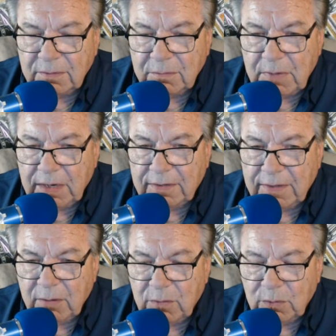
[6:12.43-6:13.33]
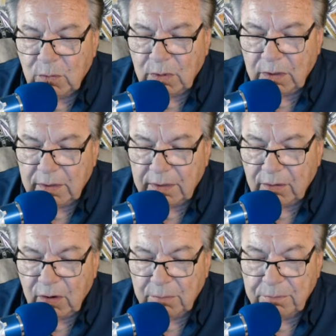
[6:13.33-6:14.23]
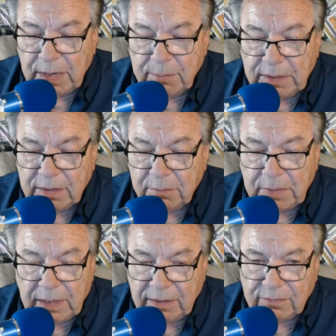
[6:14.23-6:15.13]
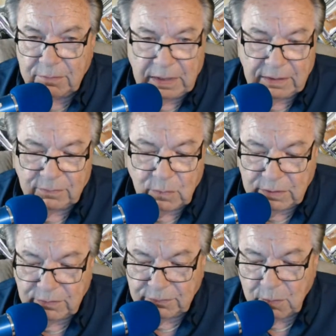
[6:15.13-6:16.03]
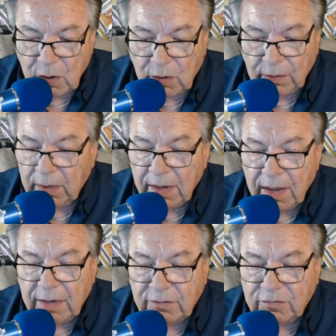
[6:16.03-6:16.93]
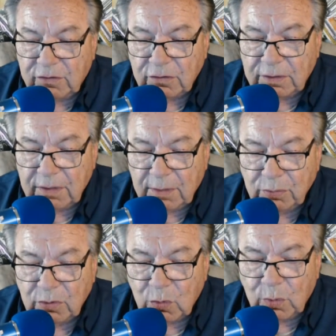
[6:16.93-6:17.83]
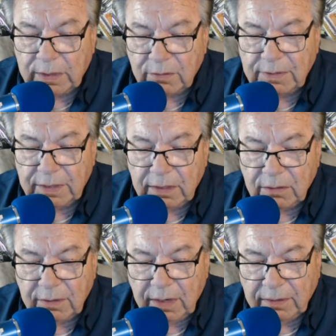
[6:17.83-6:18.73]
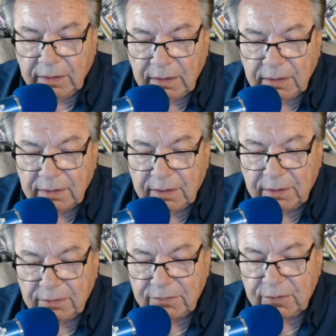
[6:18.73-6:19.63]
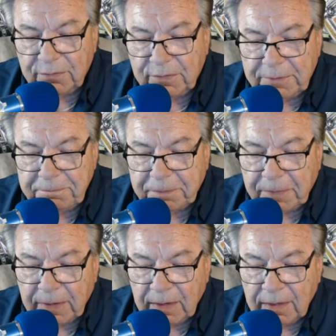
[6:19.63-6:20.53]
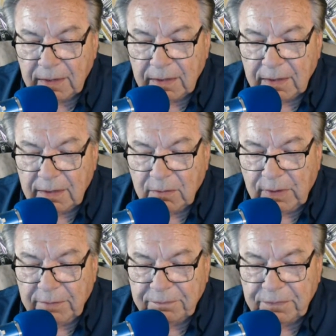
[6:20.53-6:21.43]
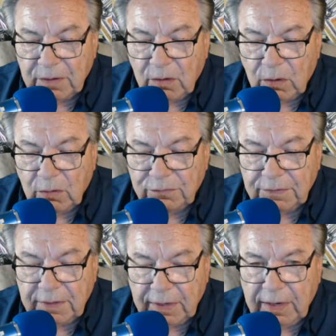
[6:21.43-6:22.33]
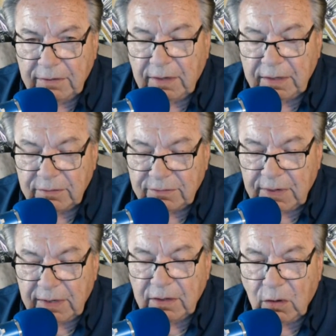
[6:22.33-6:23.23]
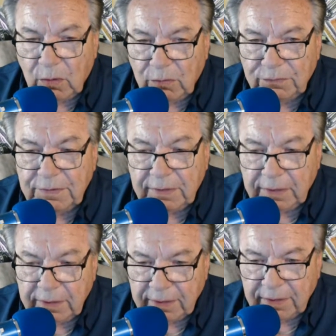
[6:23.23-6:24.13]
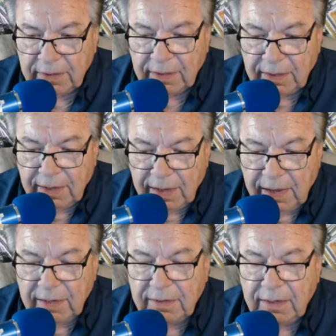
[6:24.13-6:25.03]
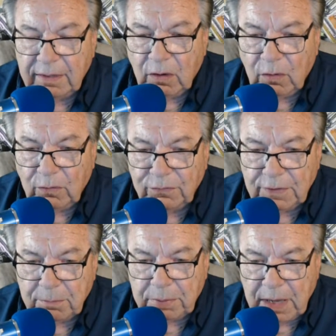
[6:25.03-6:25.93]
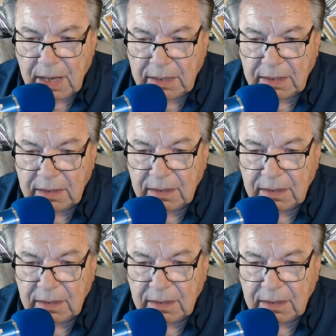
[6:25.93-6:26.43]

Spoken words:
make that one work, or maybe Cometics makes one smaller. I just looked it up real quick on the internet there. So anyway, the holes in the head, like I said, the holes in the head and the holes in the block